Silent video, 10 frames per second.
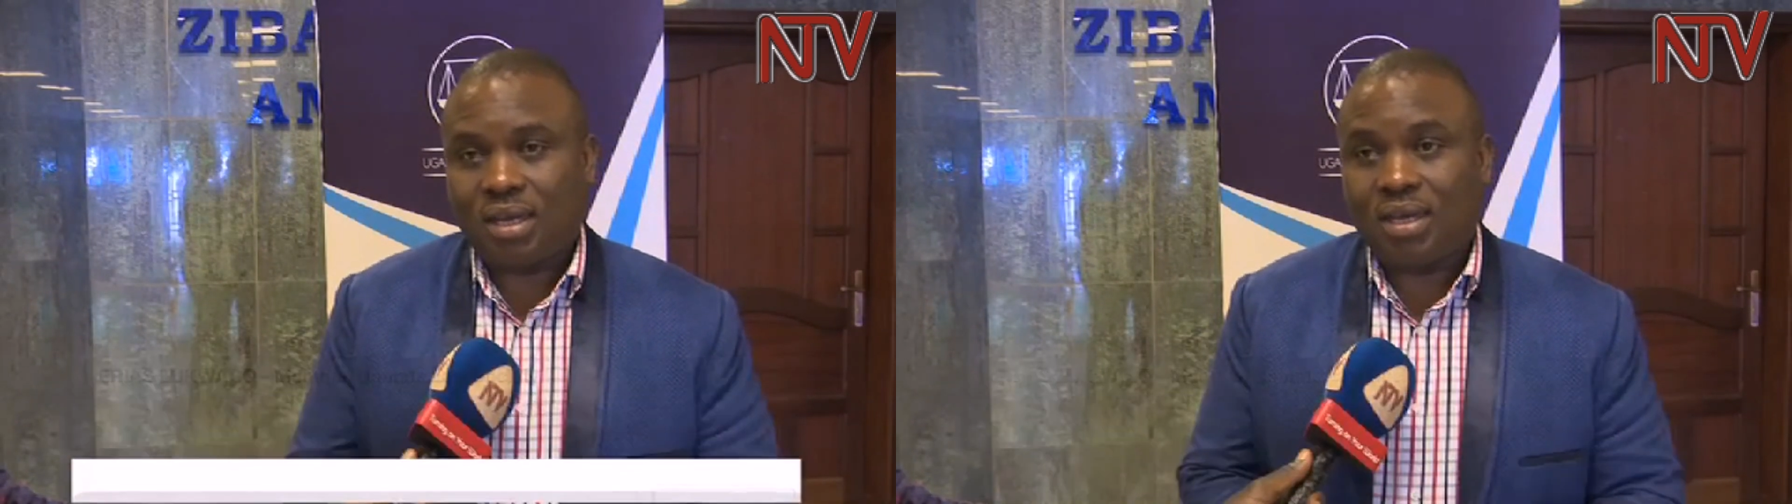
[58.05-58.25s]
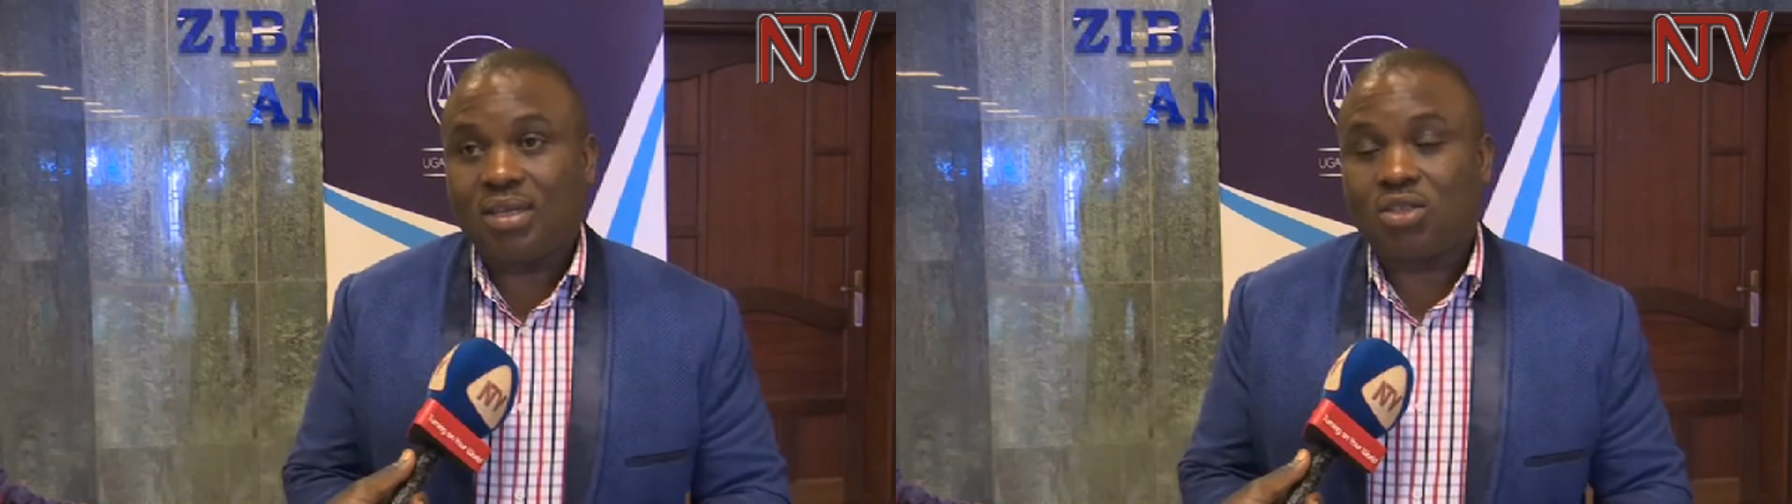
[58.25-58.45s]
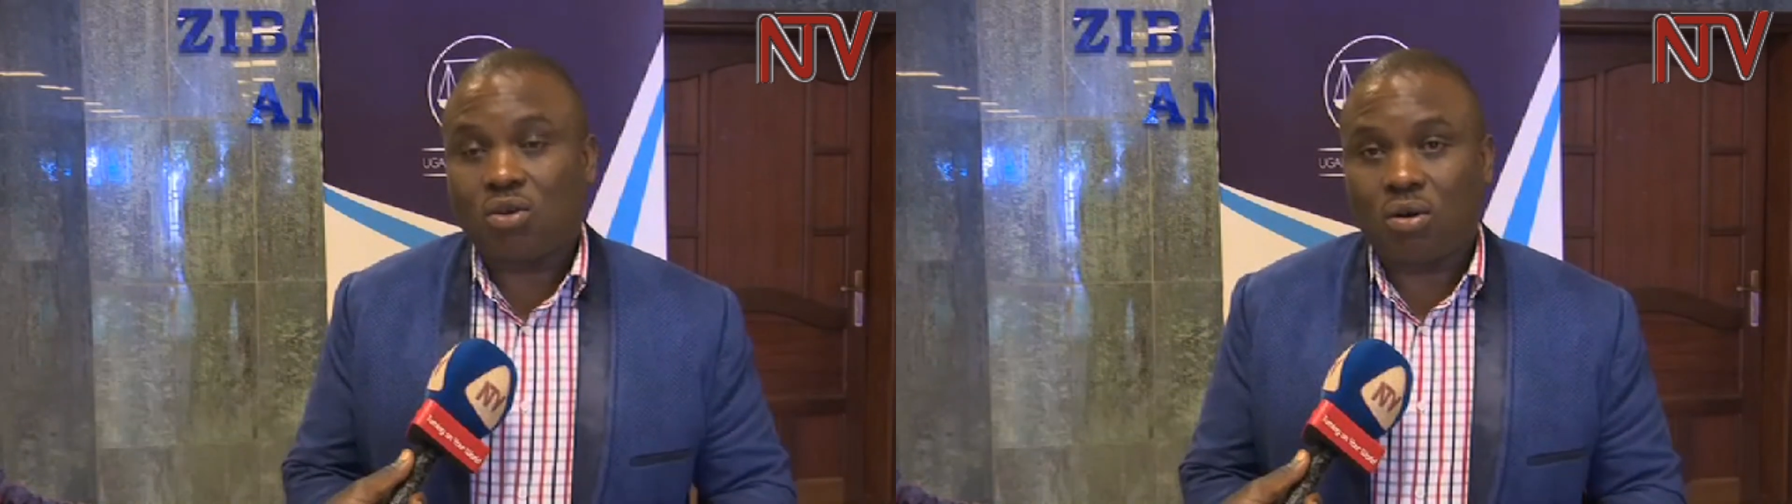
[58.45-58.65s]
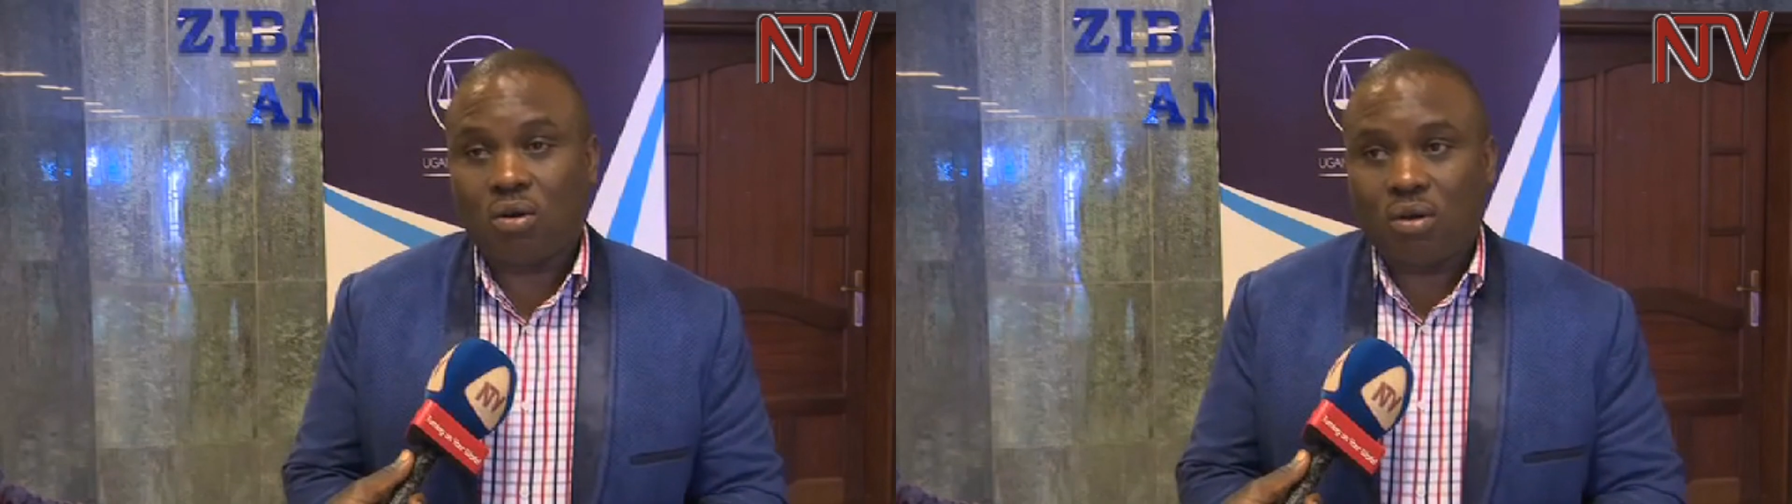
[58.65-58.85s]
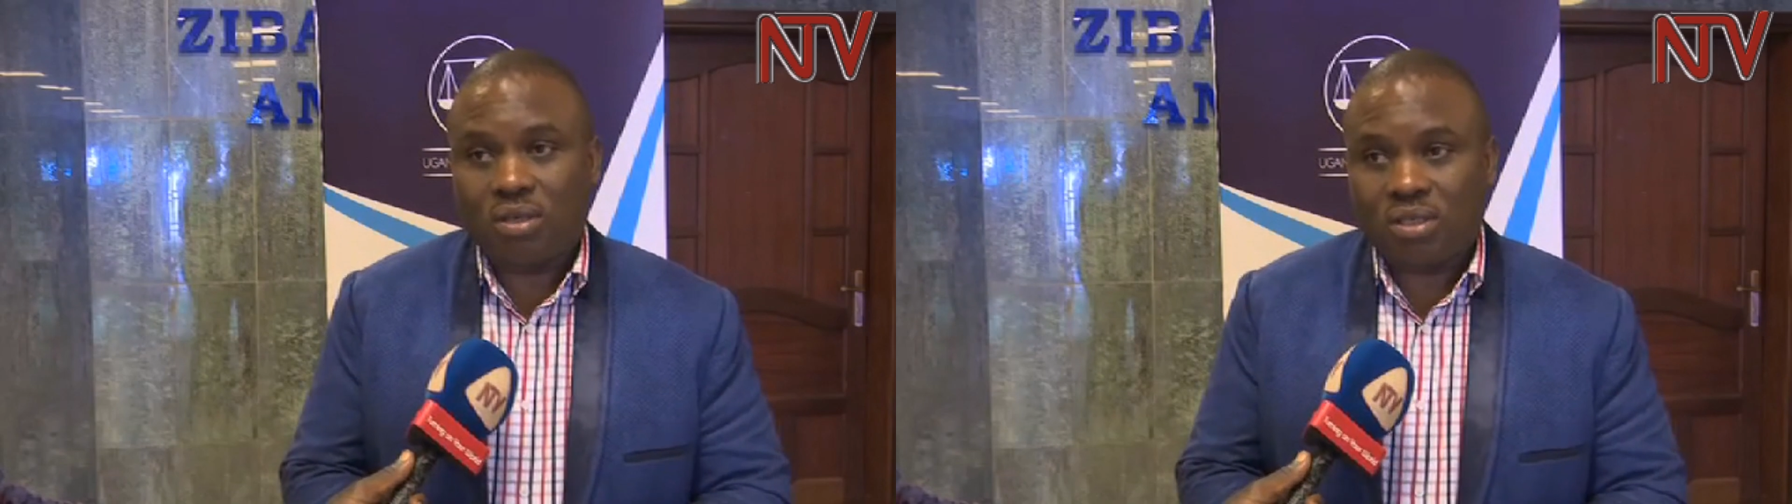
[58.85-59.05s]
against all
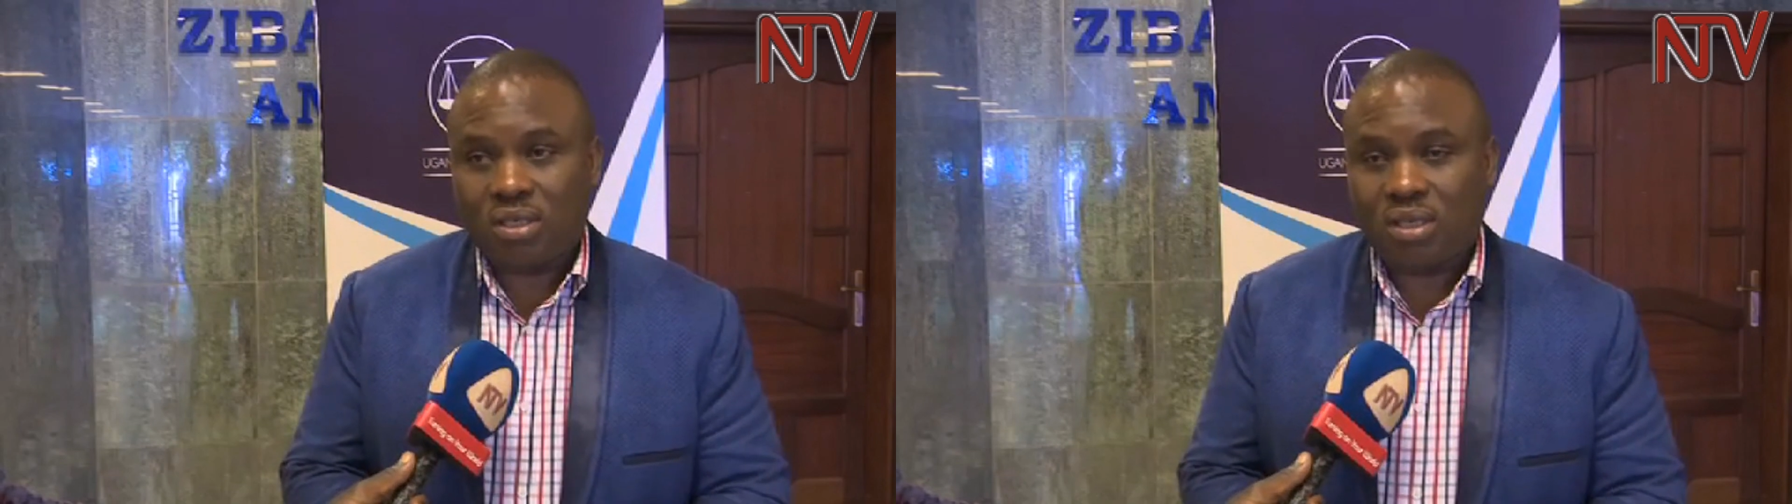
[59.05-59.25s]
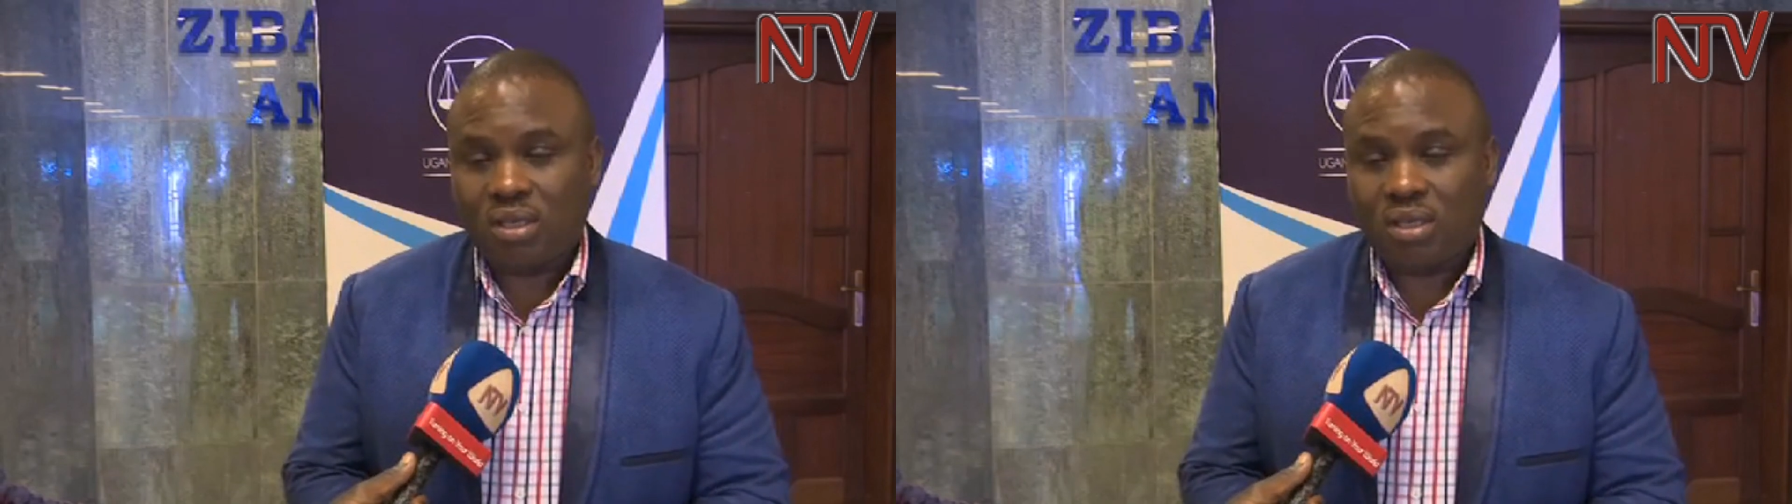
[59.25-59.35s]
odds.